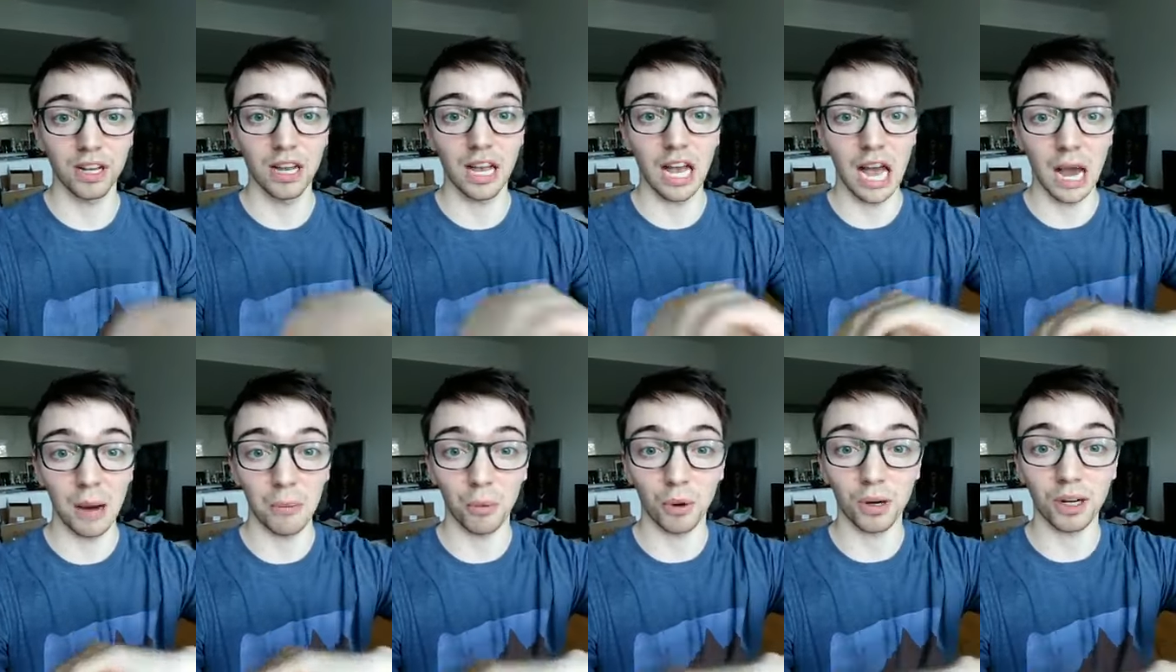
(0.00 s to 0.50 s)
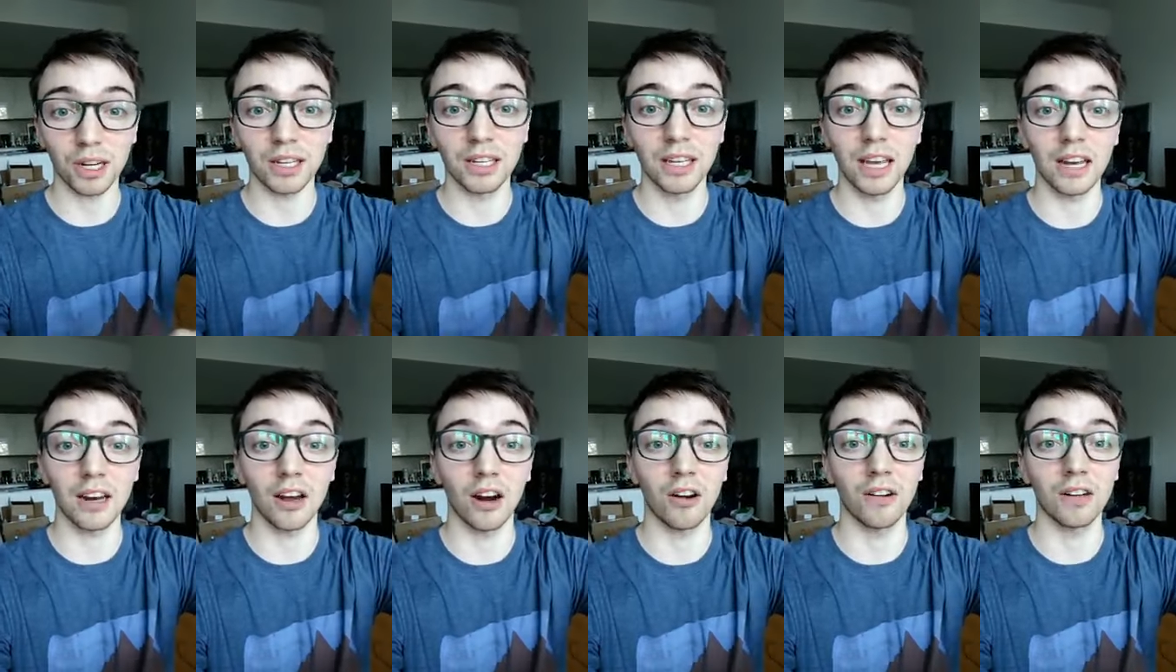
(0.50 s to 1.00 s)
and we're going to get
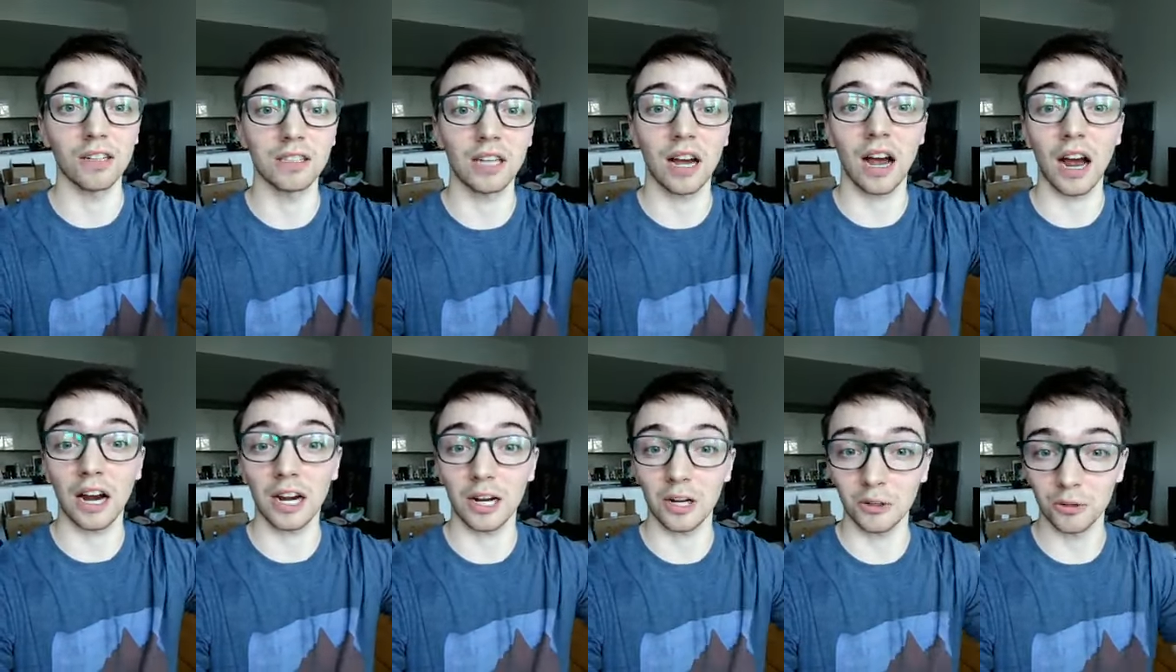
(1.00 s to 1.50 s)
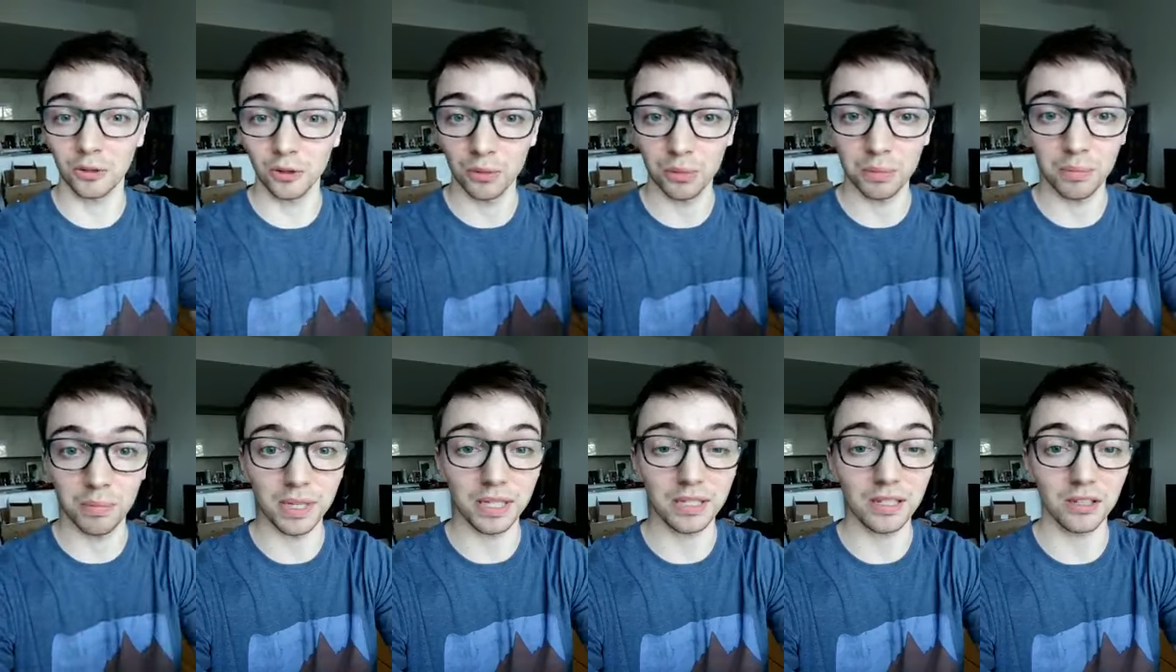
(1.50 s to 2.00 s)
our entire group of
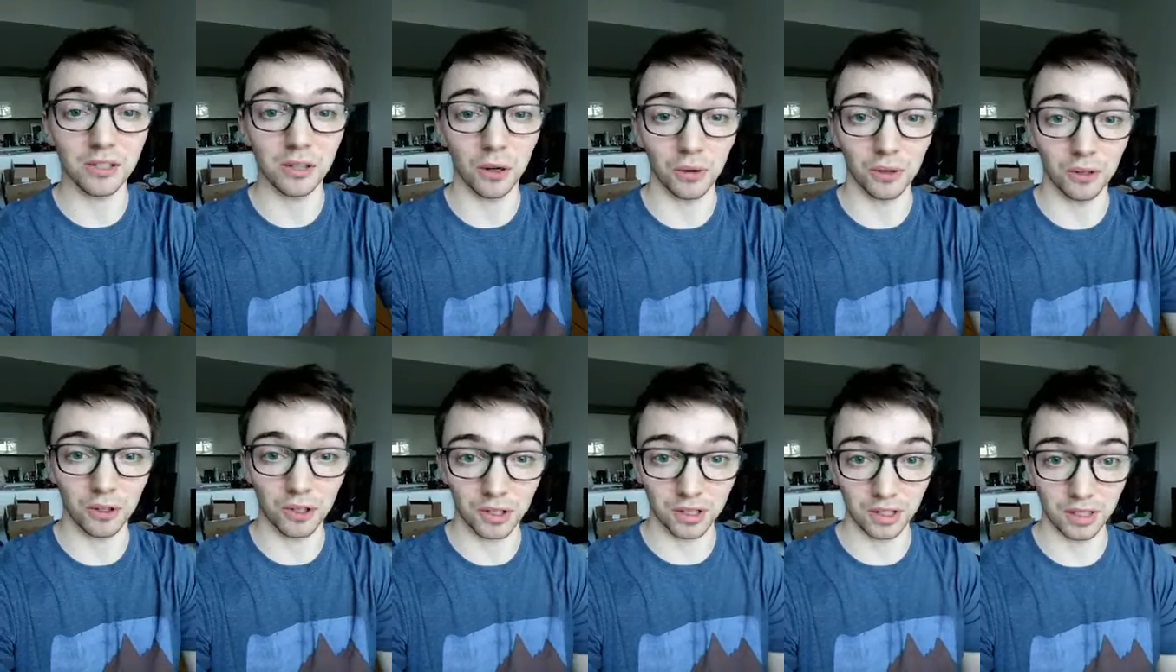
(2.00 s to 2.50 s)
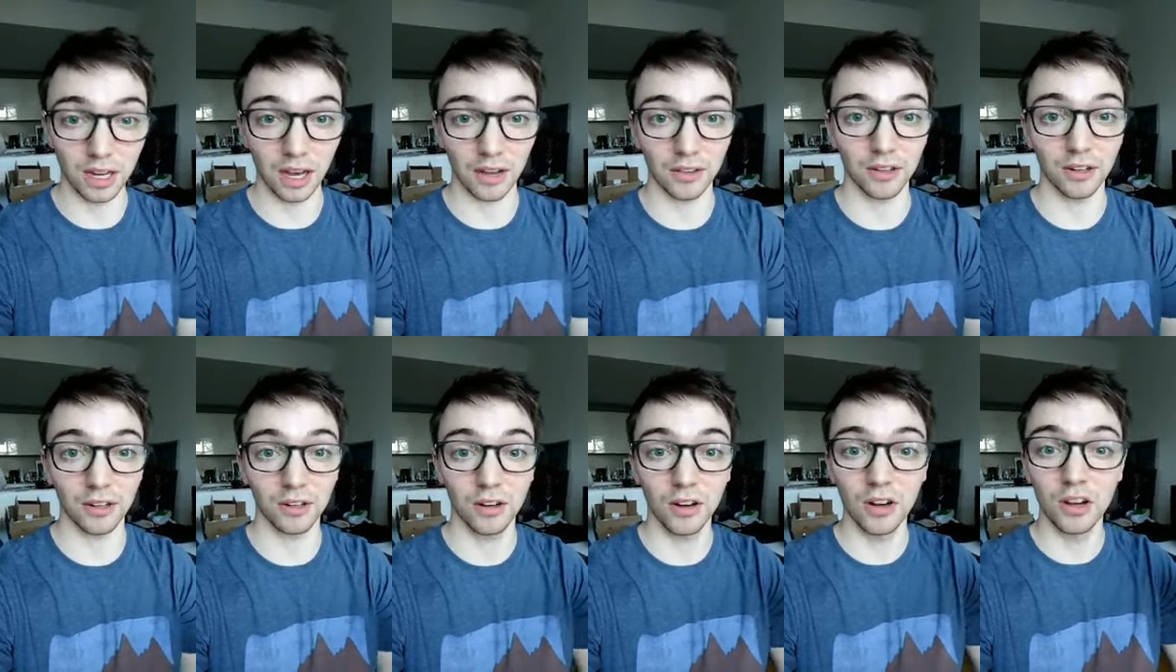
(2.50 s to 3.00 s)
business owners
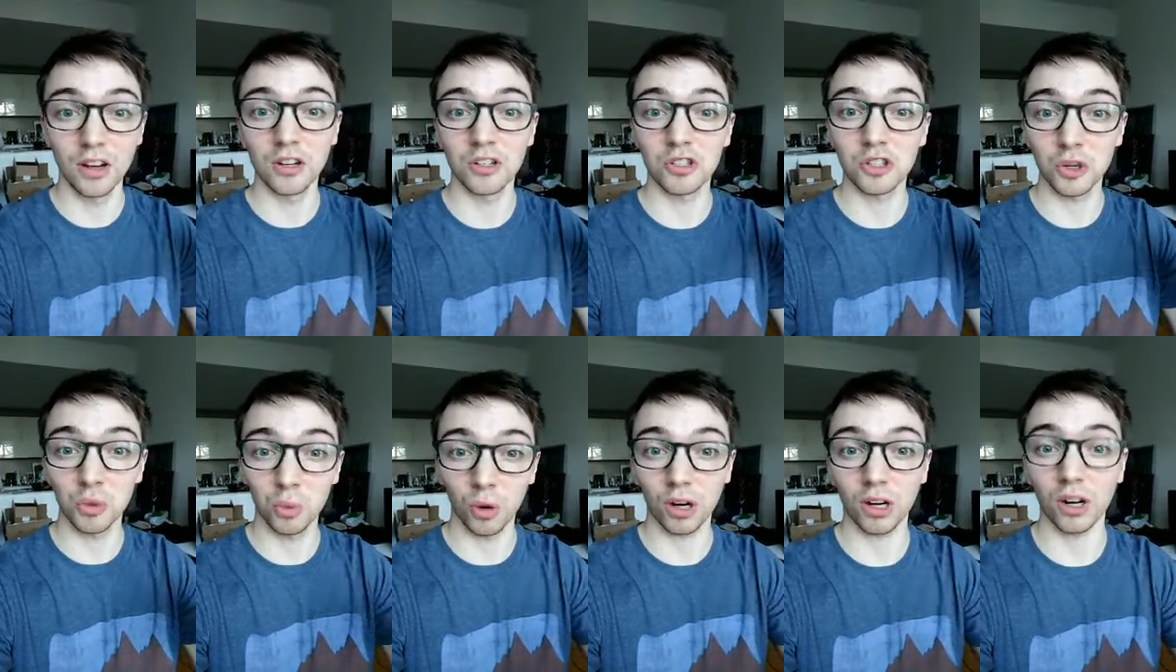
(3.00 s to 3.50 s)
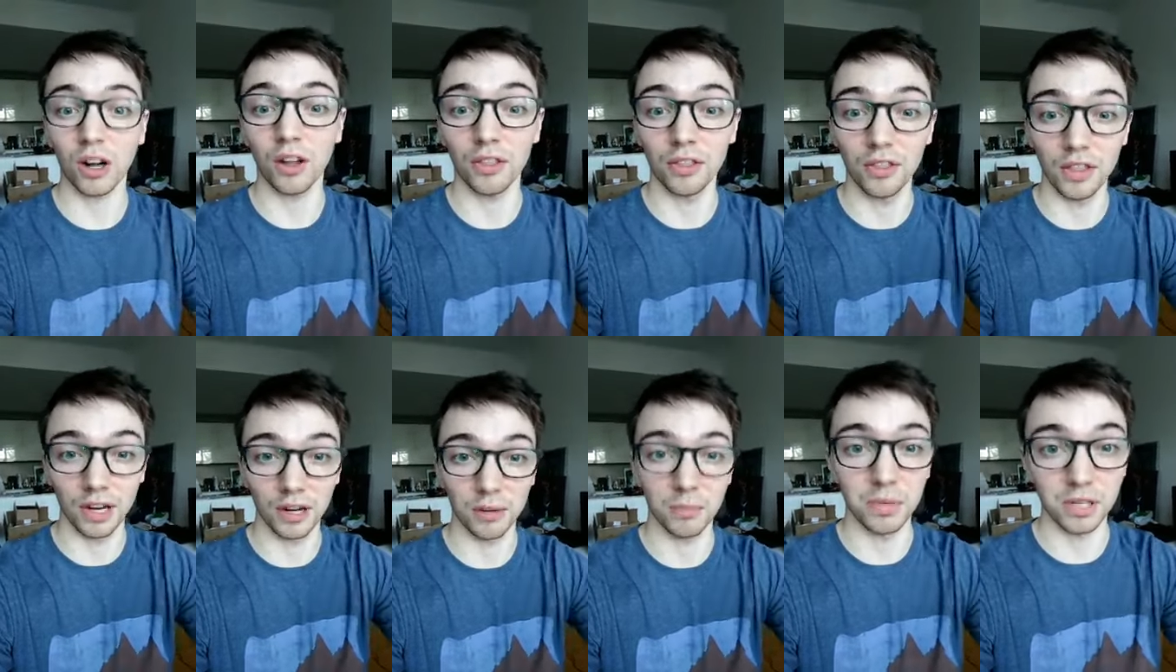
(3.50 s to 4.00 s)
together to work on
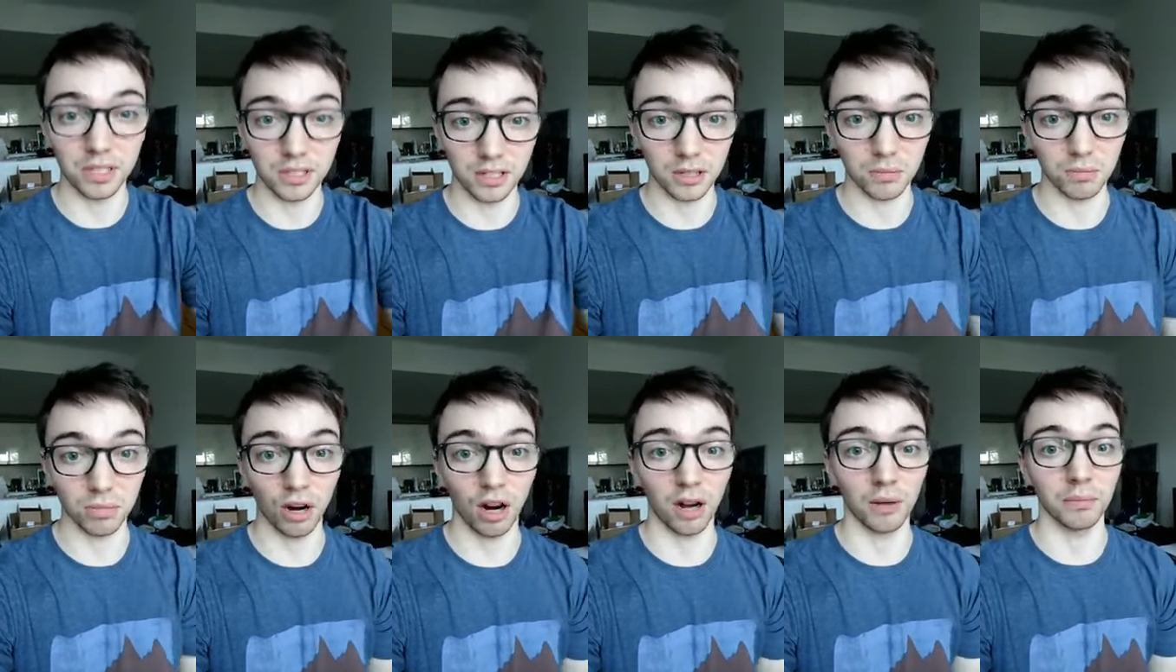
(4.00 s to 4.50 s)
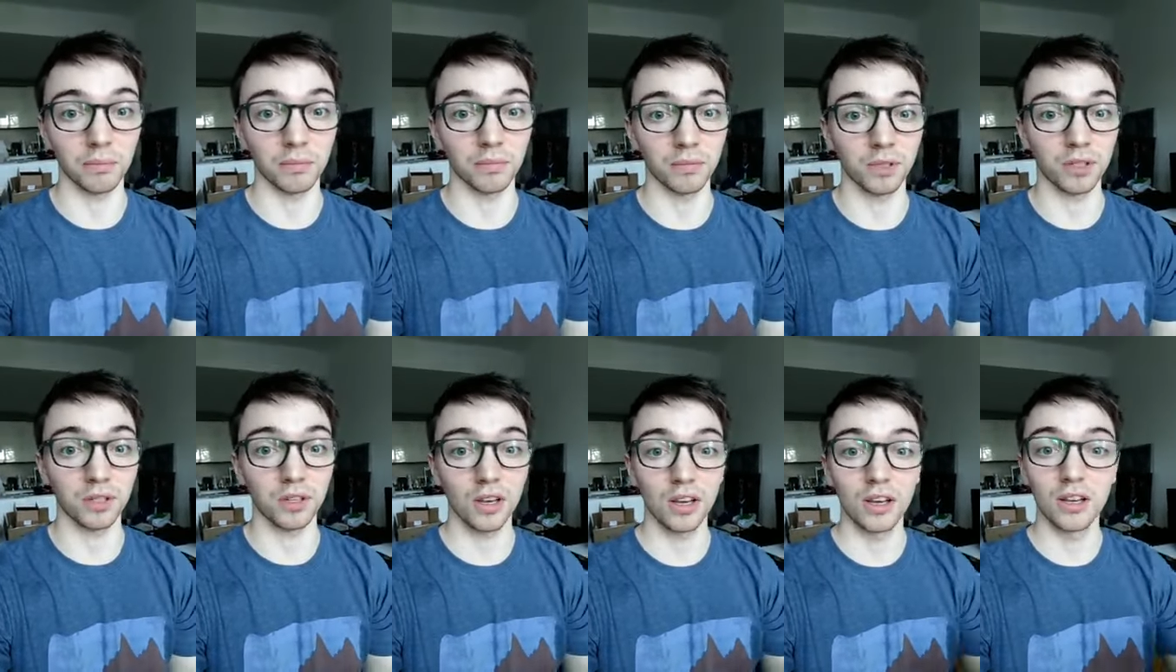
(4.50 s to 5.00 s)
their business problems.